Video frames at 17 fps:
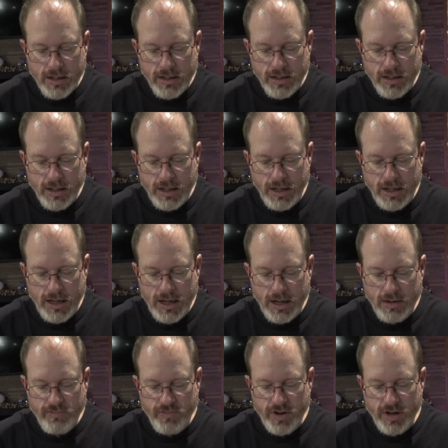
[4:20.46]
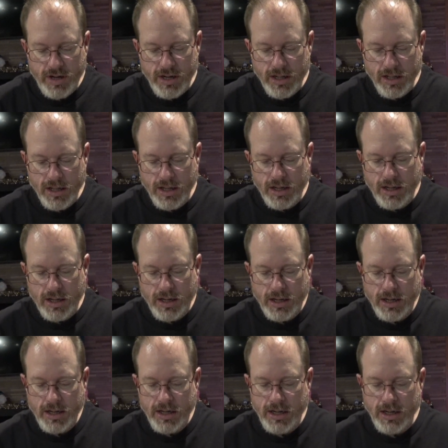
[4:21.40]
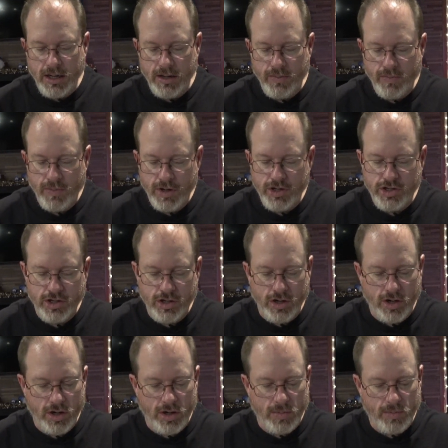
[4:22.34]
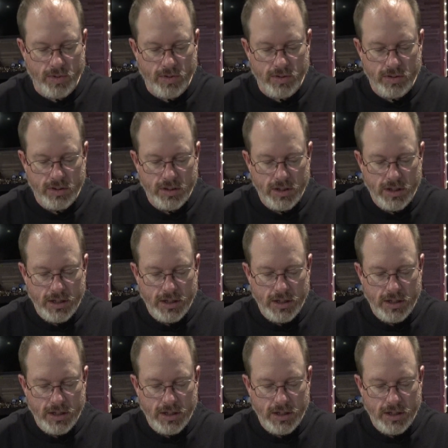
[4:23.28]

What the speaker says: that he had vanilla, honey, and rich caramel.